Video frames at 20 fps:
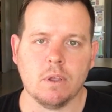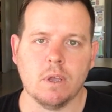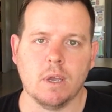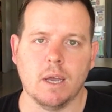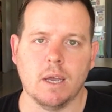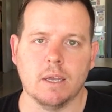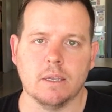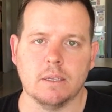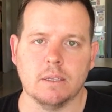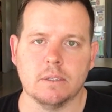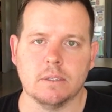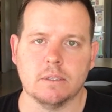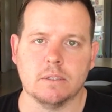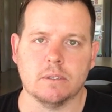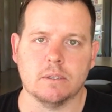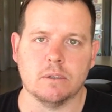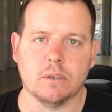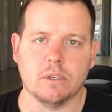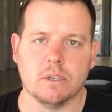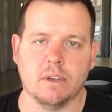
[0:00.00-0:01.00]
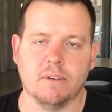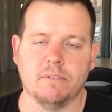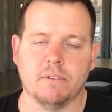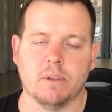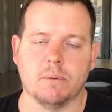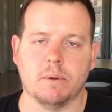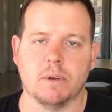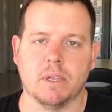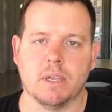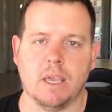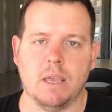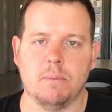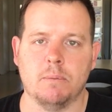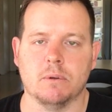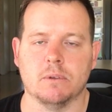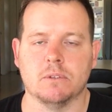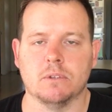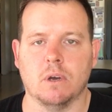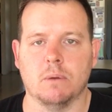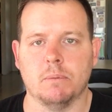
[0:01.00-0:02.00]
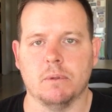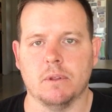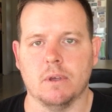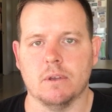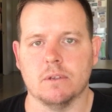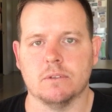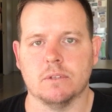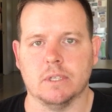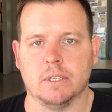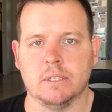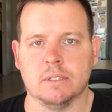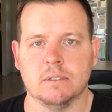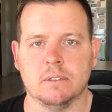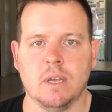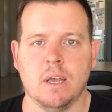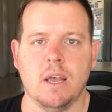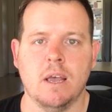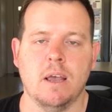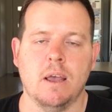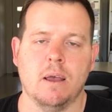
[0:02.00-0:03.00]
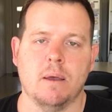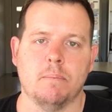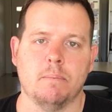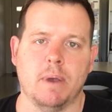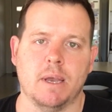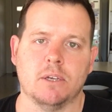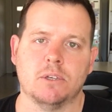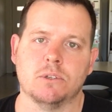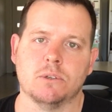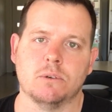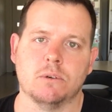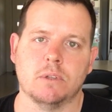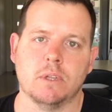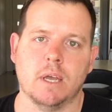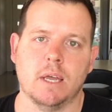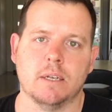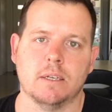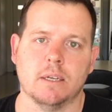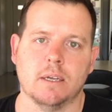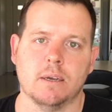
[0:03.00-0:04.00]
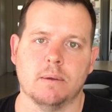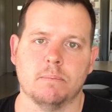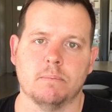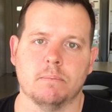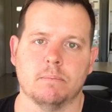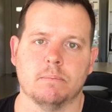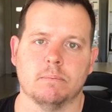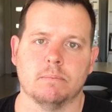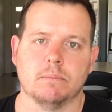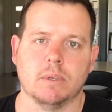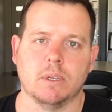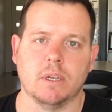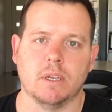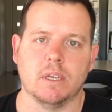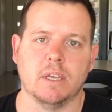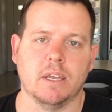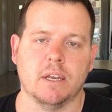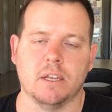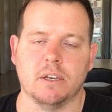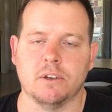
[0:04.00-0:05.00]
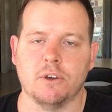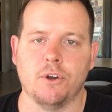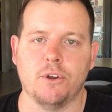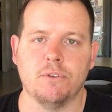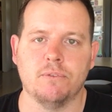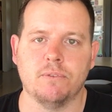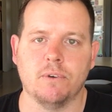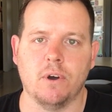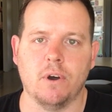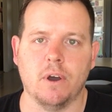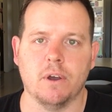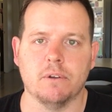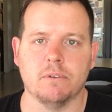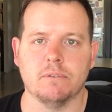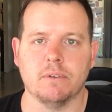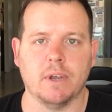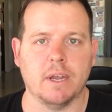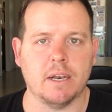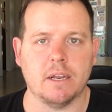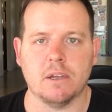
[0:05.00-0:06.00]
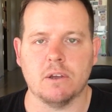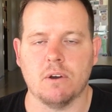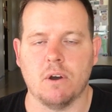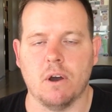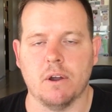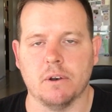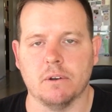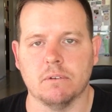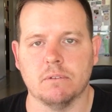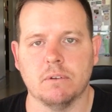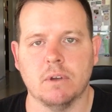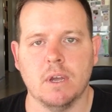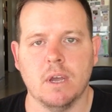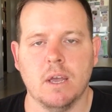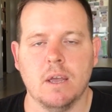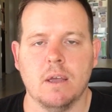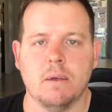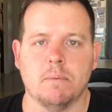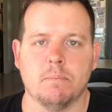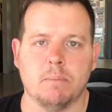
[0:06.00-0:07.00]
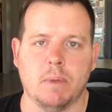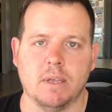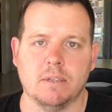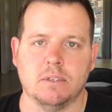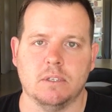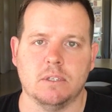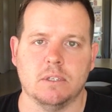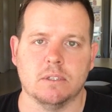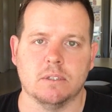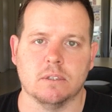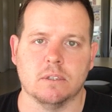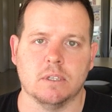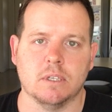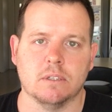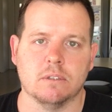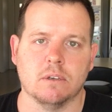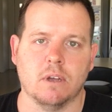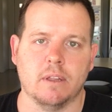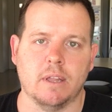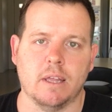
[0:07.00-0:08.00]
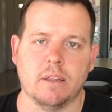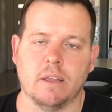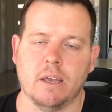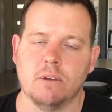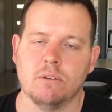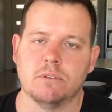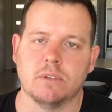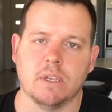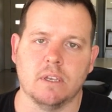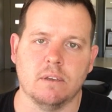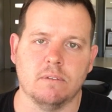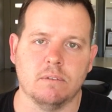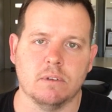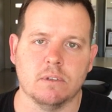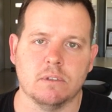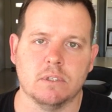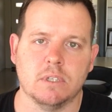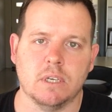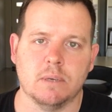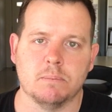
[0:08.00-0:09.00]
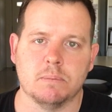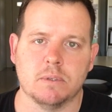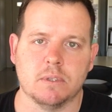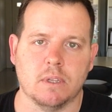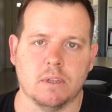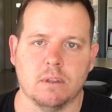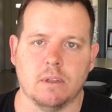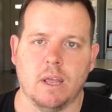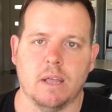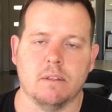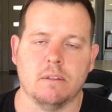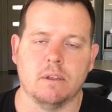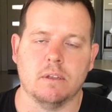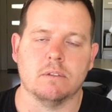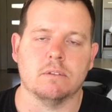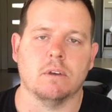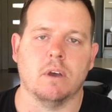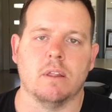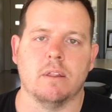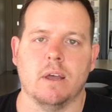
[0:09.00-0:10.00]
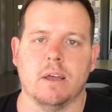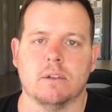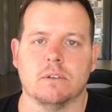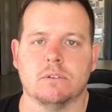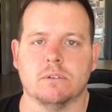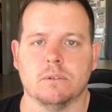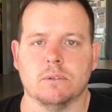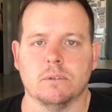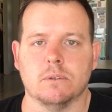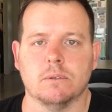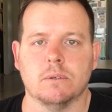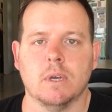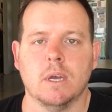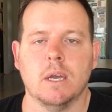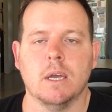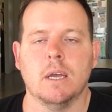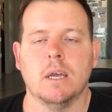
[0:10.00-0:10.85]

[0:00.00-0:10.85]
You definitely want to keep on top of those things and make sure that you're getting notified of any kind of messages and things like that. They also give you tips and things like that to